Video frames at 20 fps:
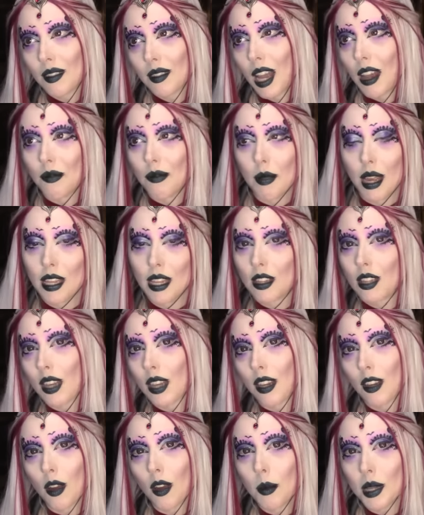have made
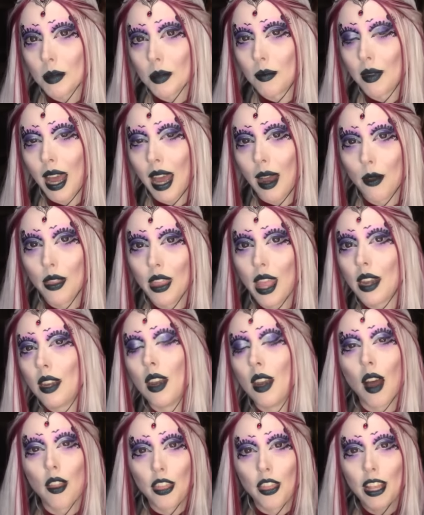certain comments now and then.
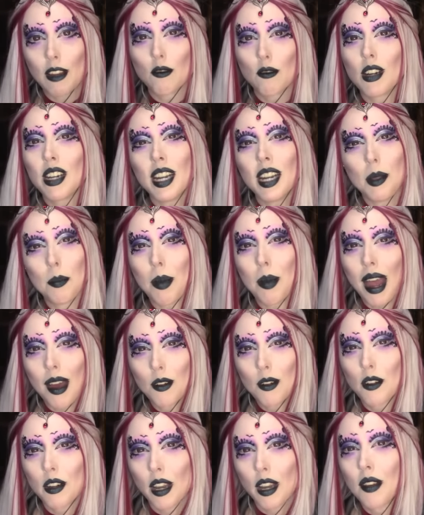Nothing really
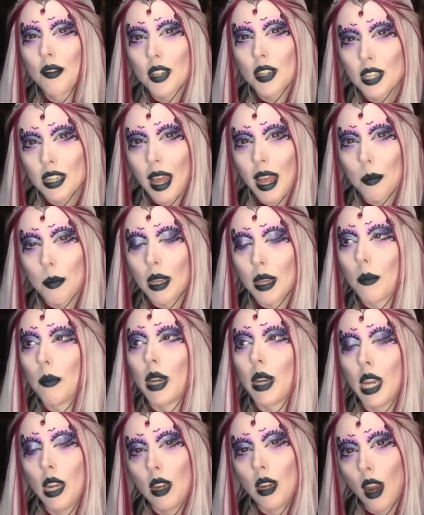boundary overstepping,
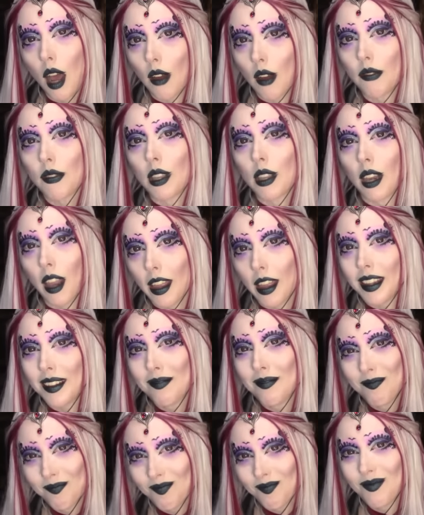but enough that, like,
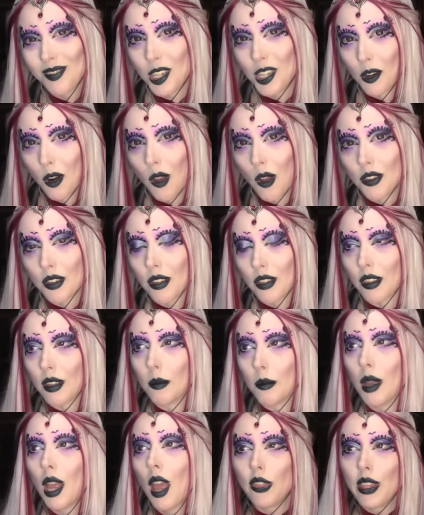you're onto
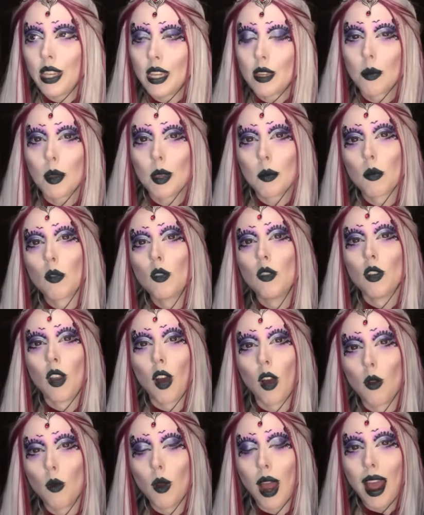them. And these people
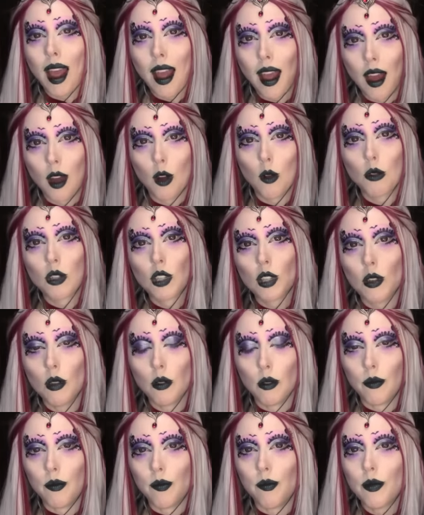know how
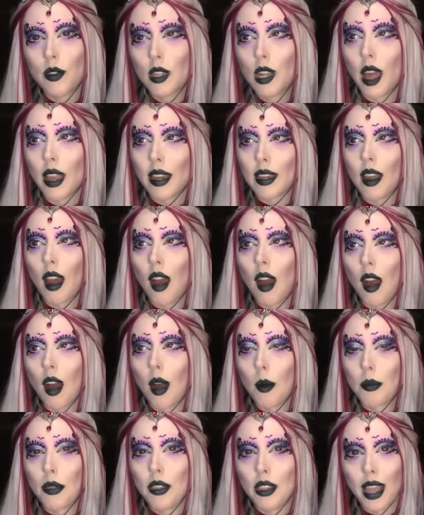to, like,
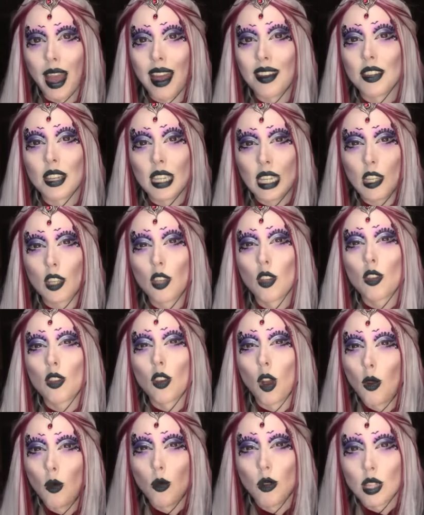up the ante
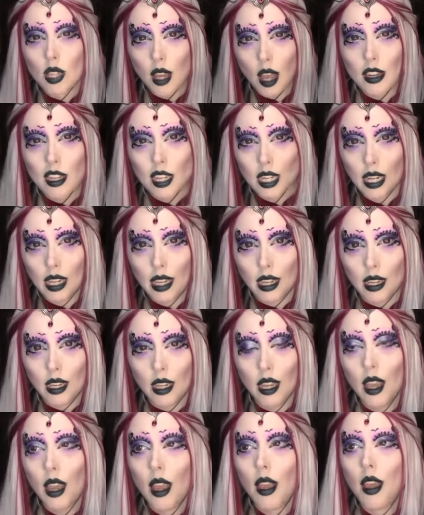so subtly
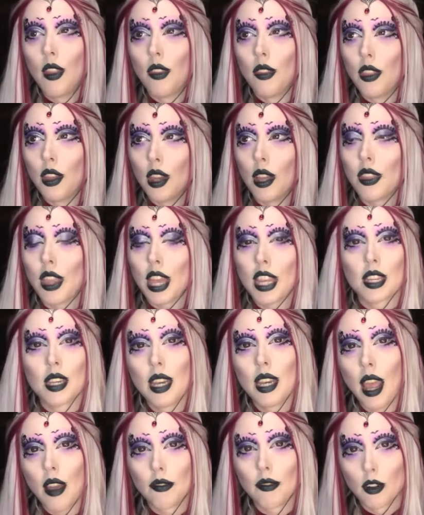that there's
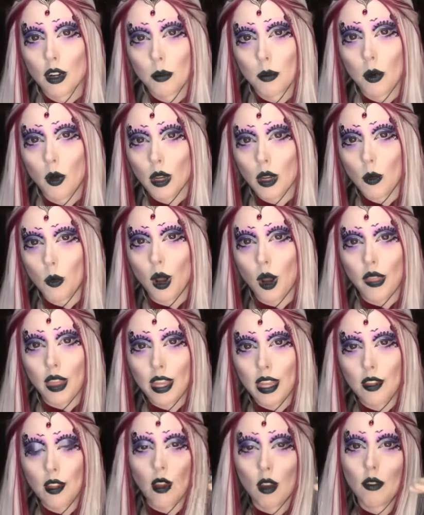never a point where
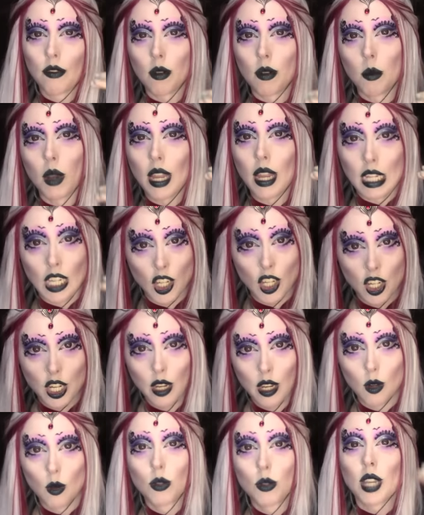they go from, like,
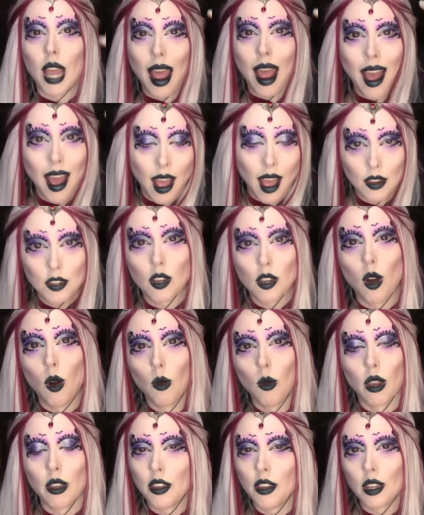chill to
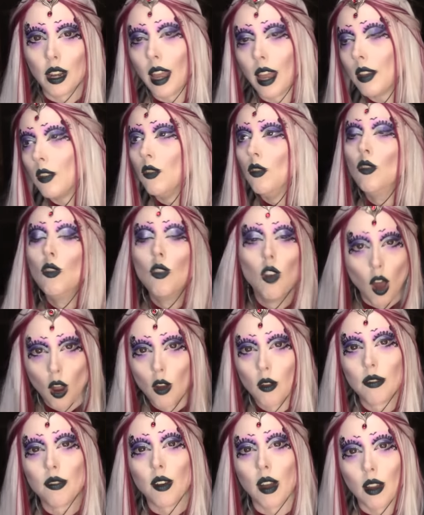asshole and you're like,
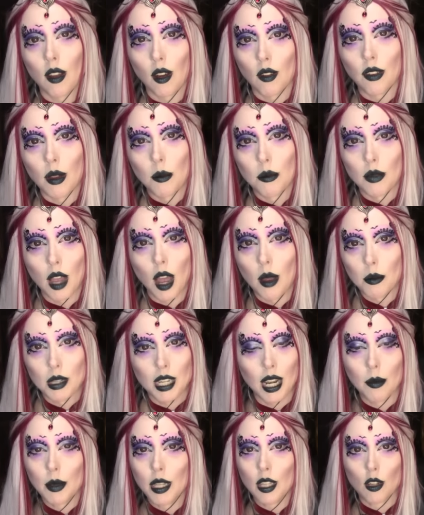no, fuck off, I'm
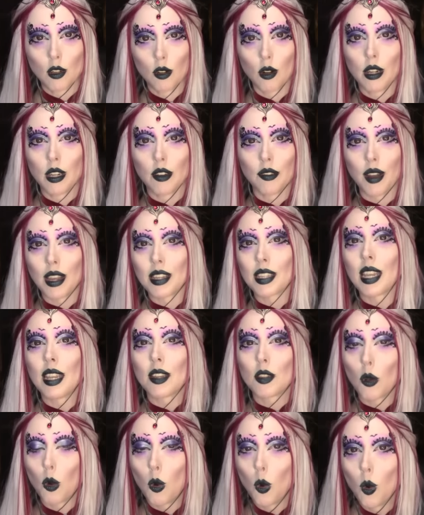slamming the door in your face.
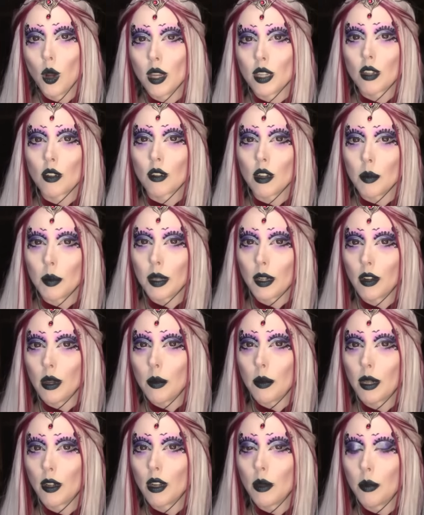It's always creepy,
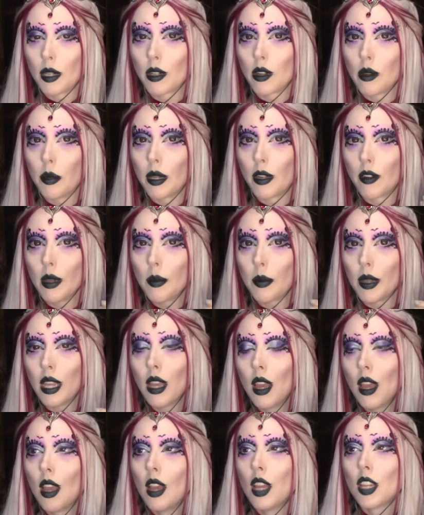creepy, creepy, creepy, creepy.
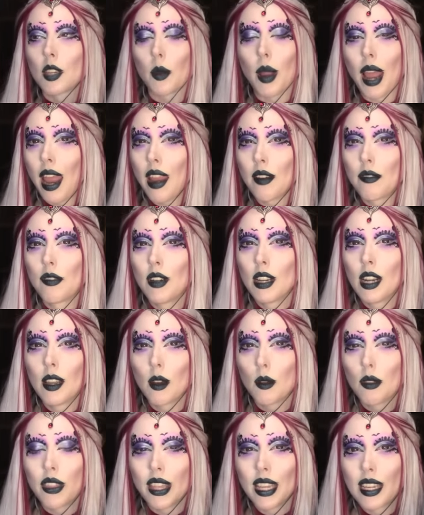So every
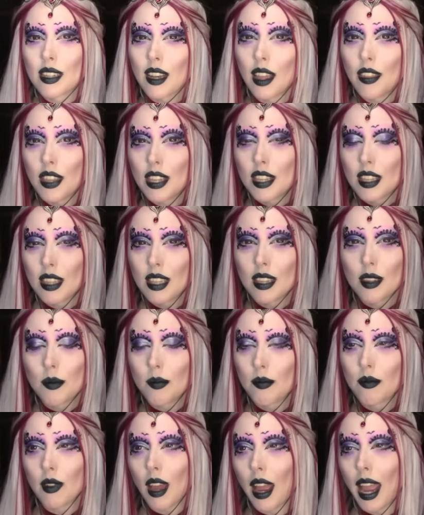little thing is like this,
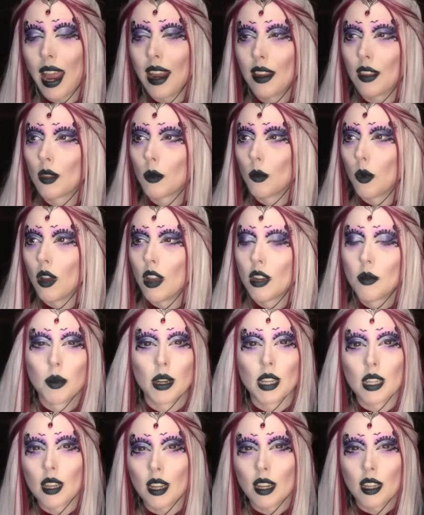I hate the word,
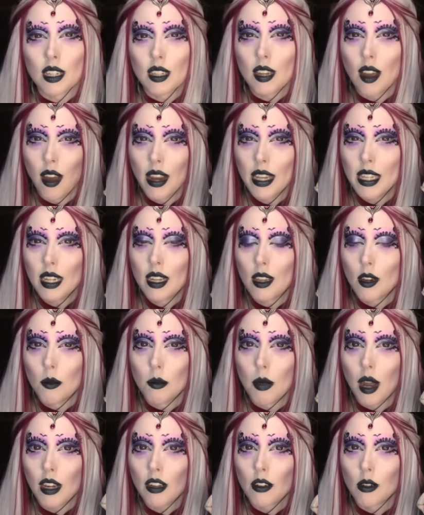but it's like a tiny little
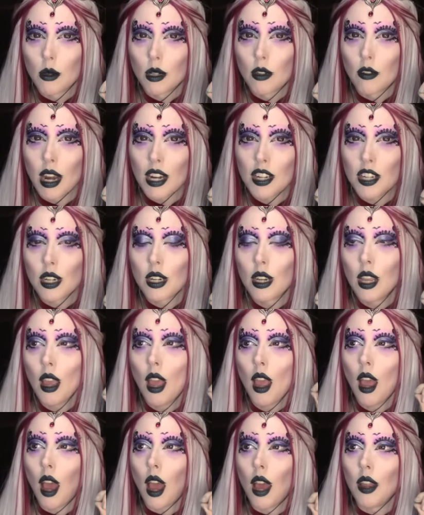microaggression,
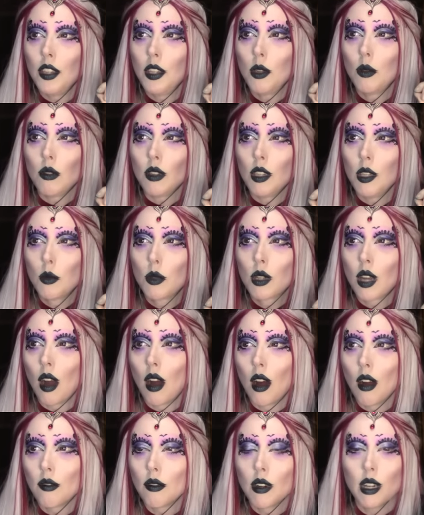and you
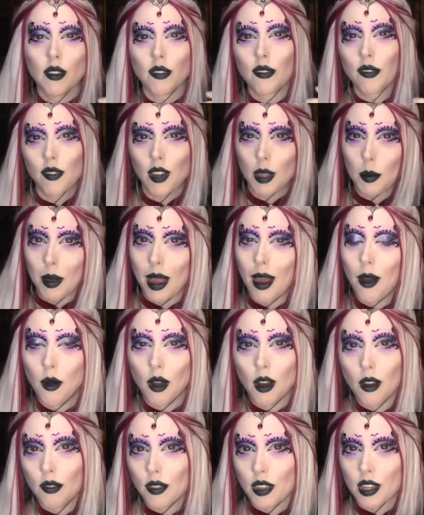can't really flip
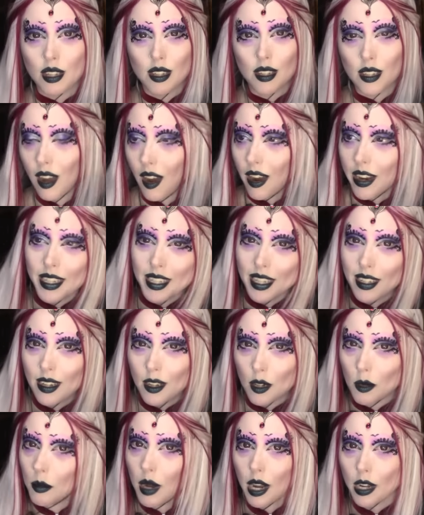out over this tiny
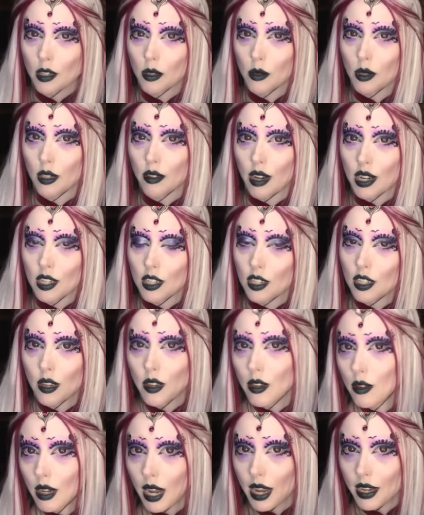little microaggression. So
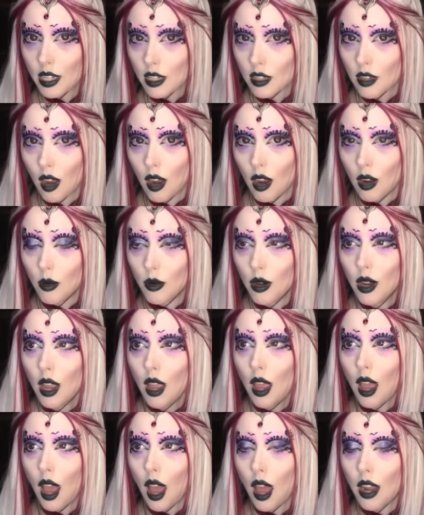you let it go
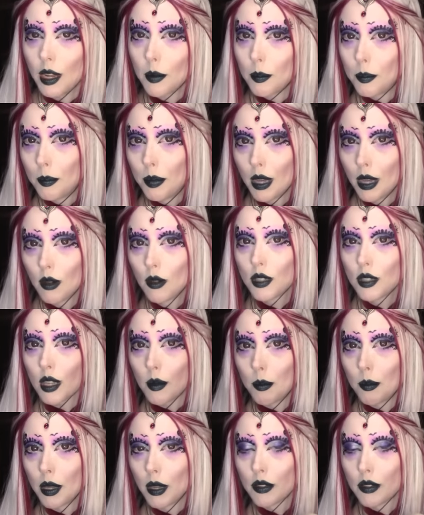and it builds
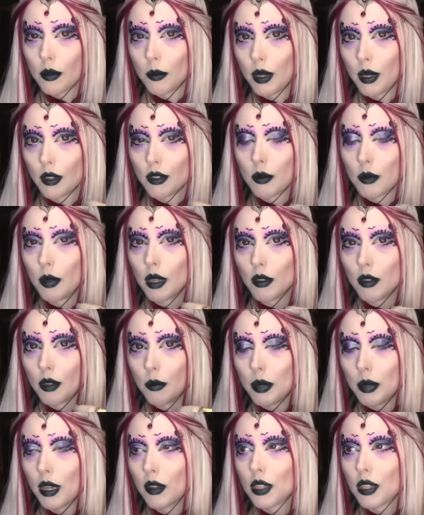and builds and builds and builds
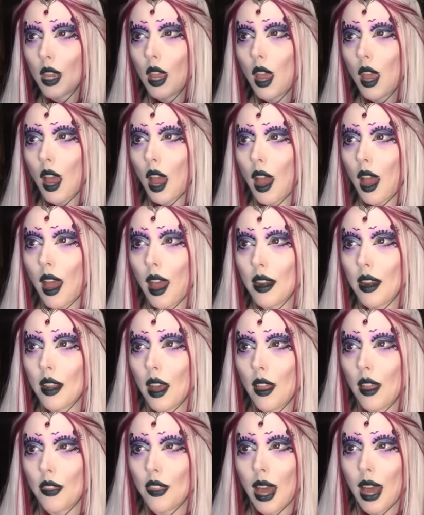and builds. And
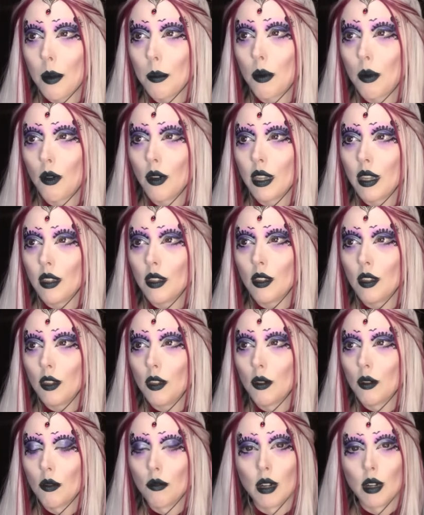at that point,
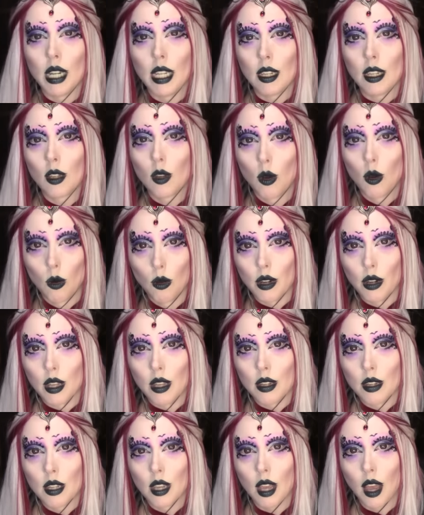you're really
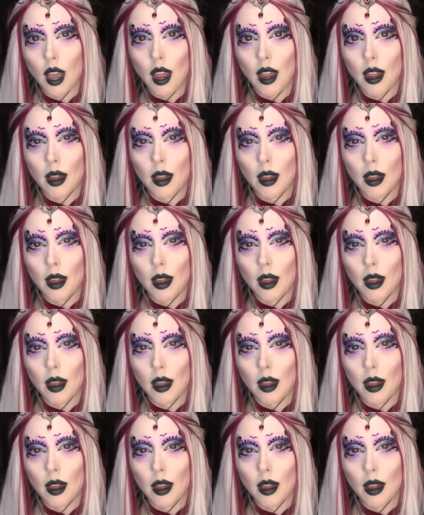cornered.